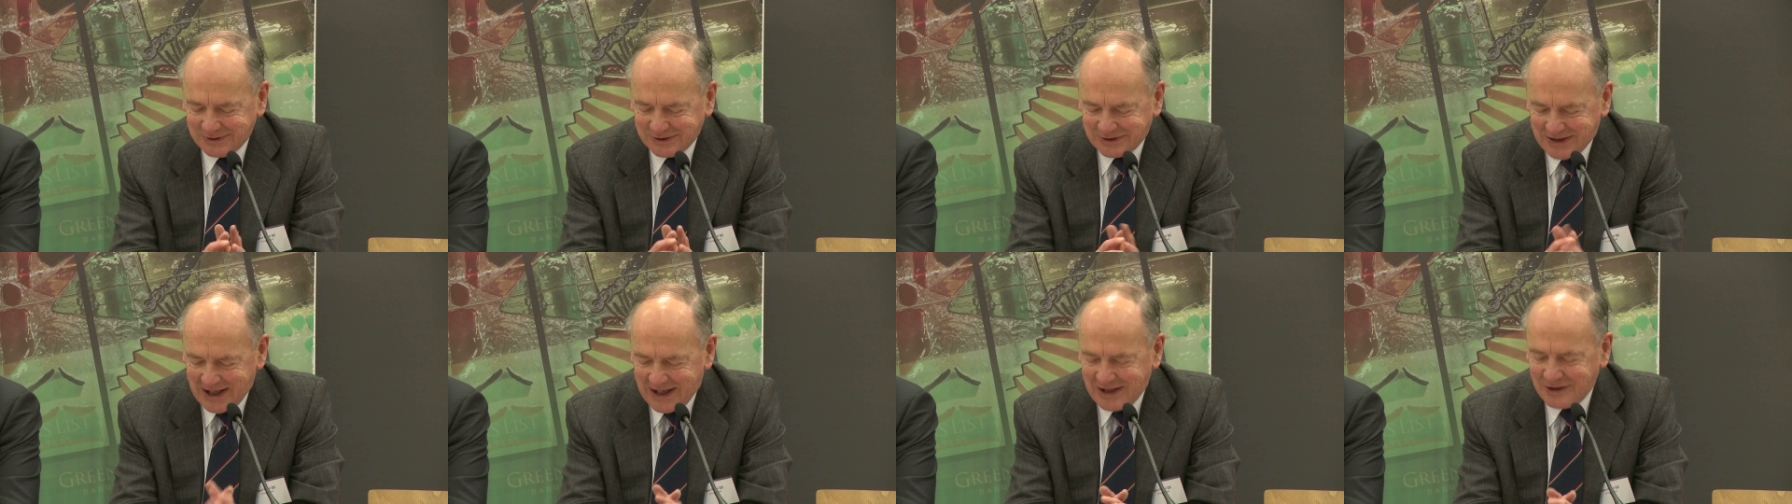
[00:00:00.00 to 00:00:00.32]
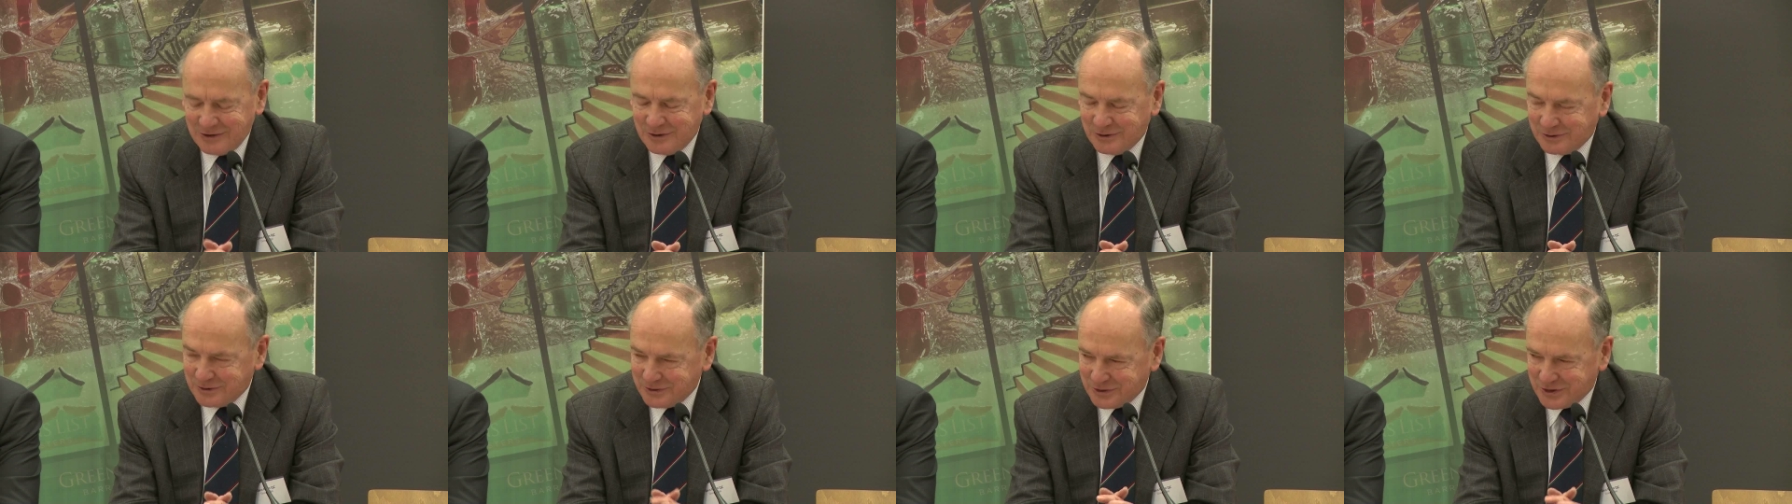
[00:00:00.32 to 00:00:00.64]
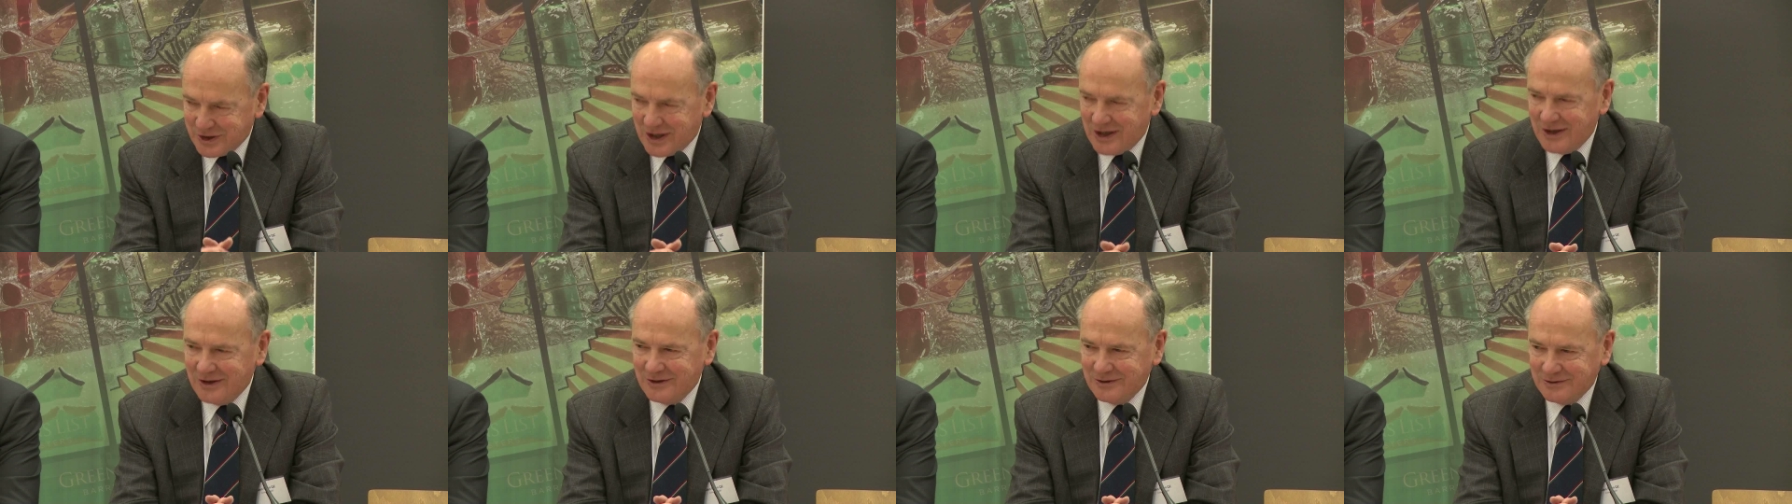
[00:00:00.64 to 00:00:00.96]
Daniel
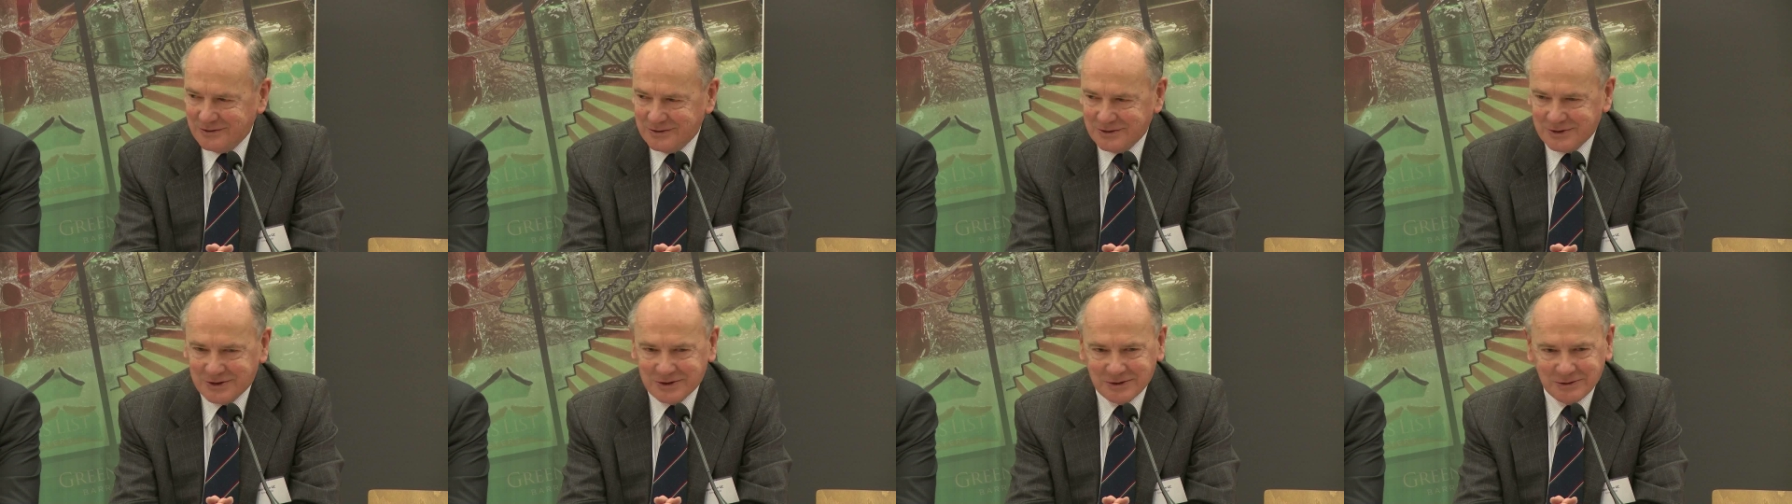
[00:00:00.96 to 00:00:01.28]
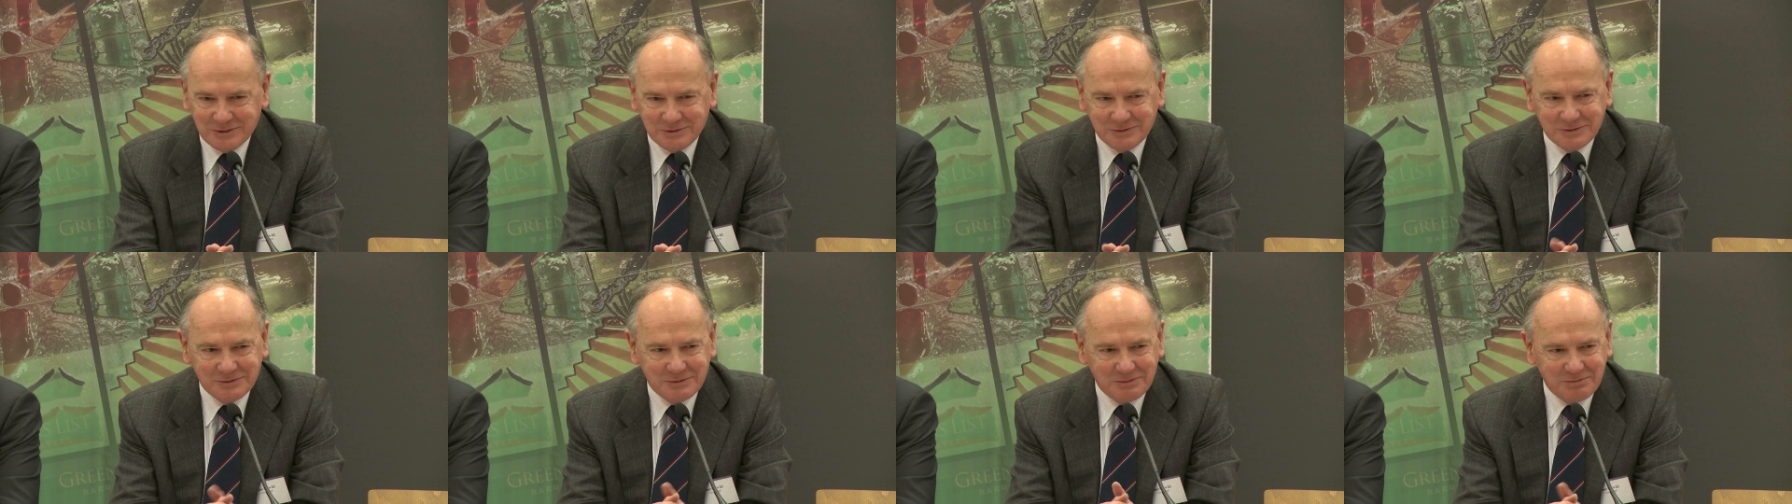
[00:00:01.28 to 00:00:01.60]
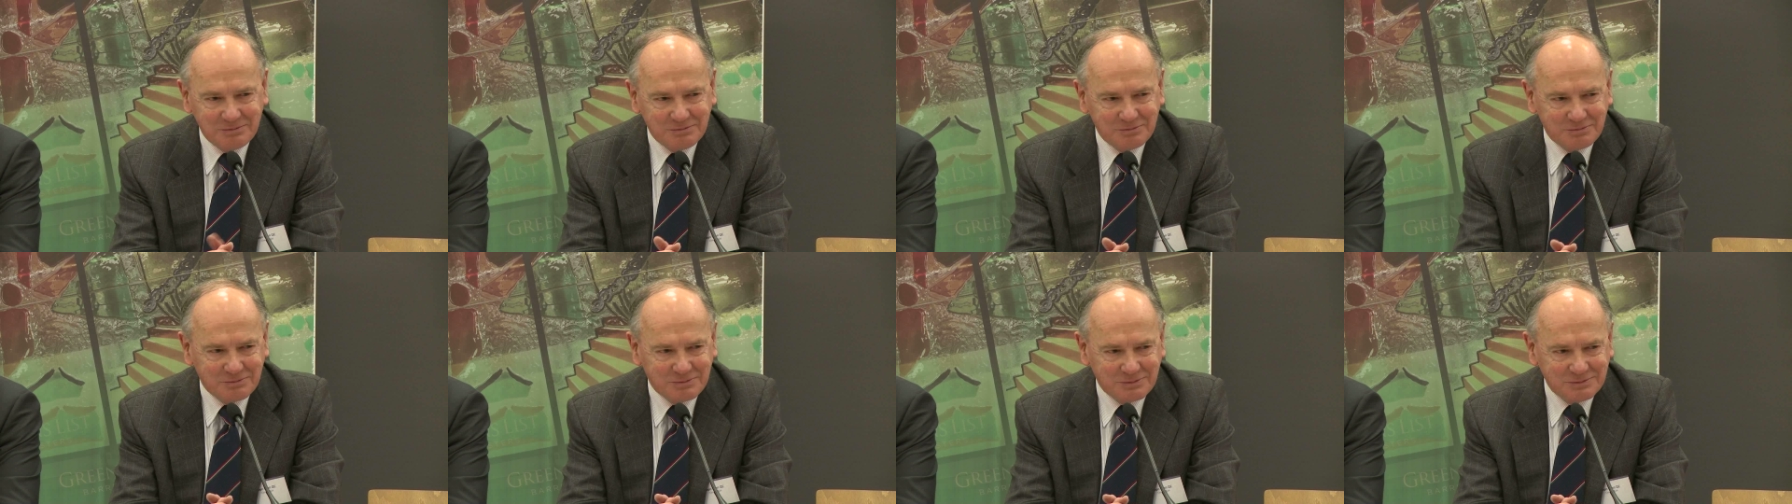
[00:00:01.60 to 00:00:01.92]
Jones, who's
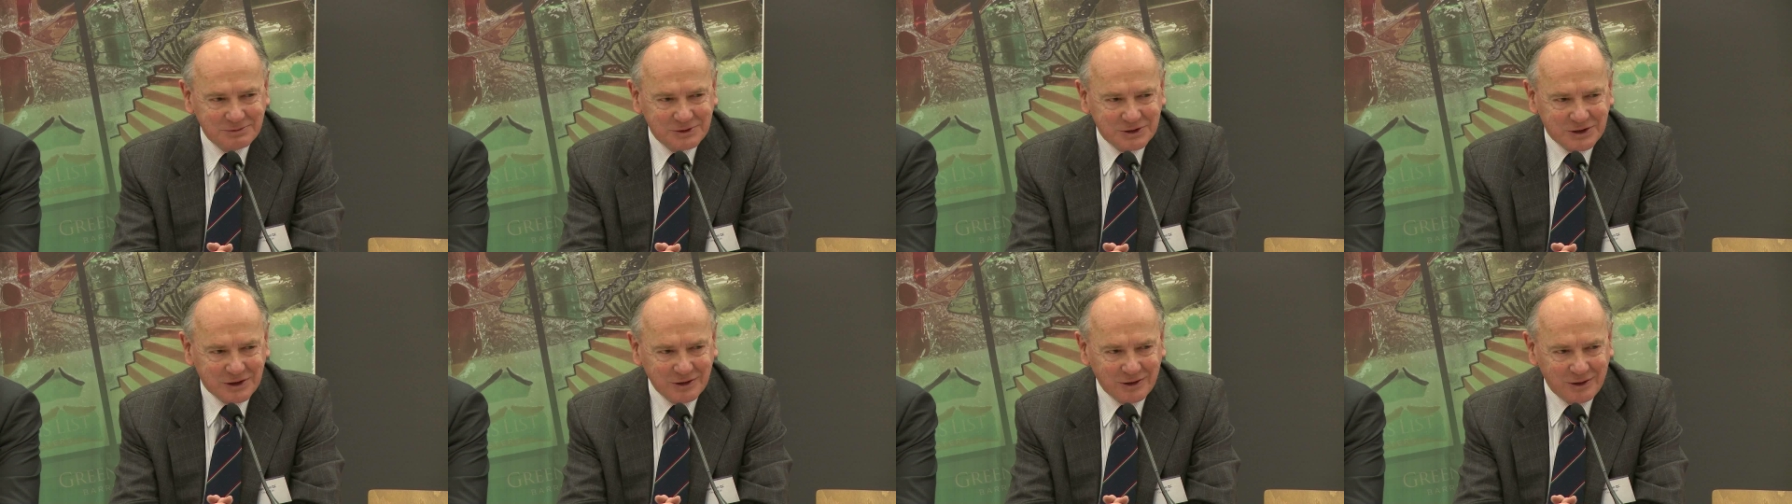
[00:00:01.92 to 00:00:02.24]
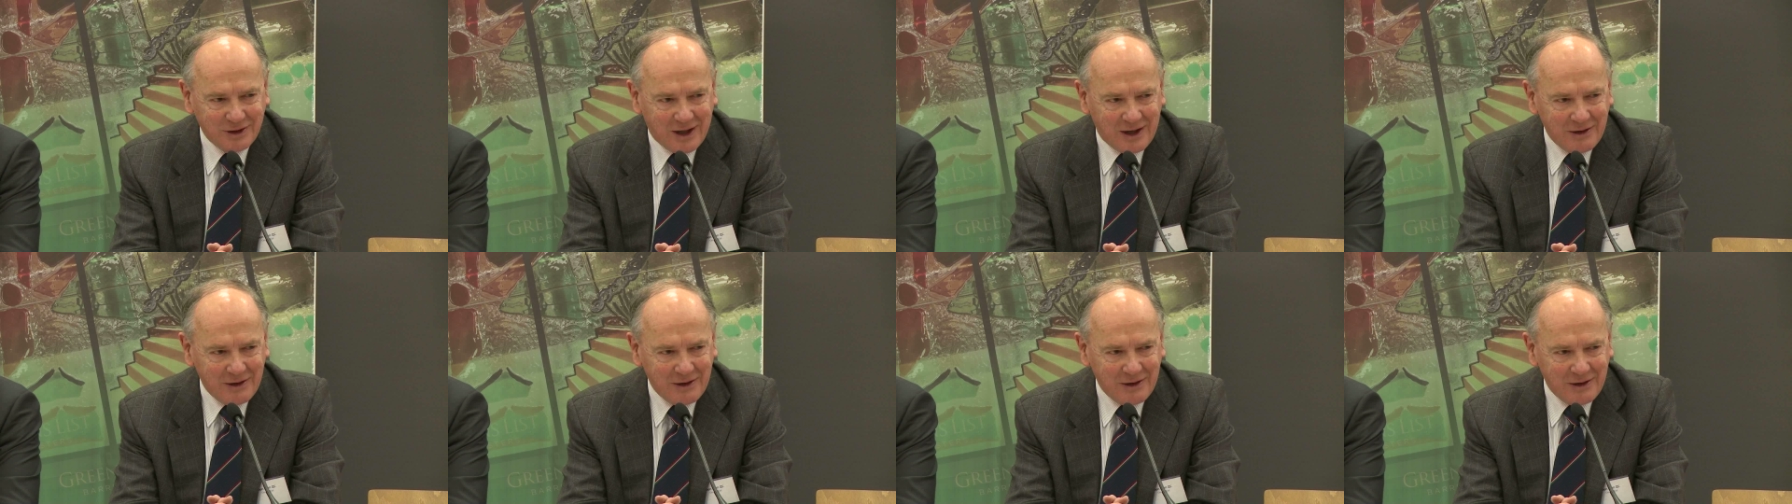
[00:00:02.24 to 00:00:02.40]
still,